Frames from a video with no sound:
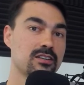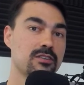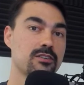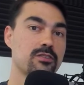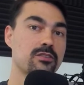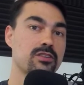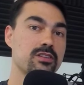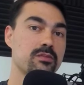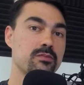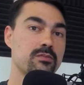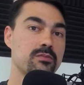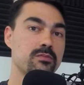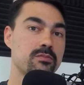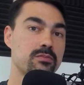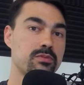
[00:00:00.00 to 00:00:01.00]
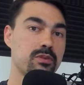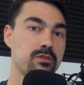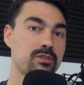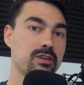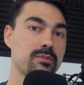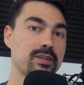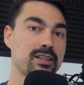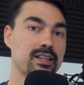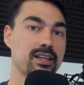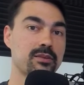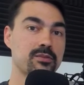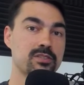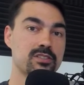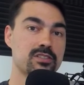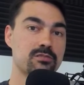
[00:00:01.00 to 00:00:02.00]
or the programming
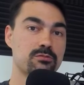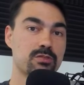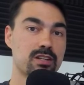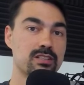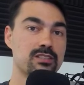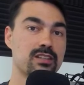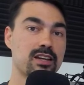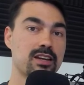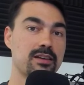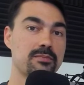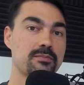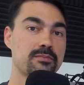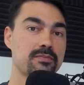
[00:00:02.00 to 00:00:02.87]
language, the runtime,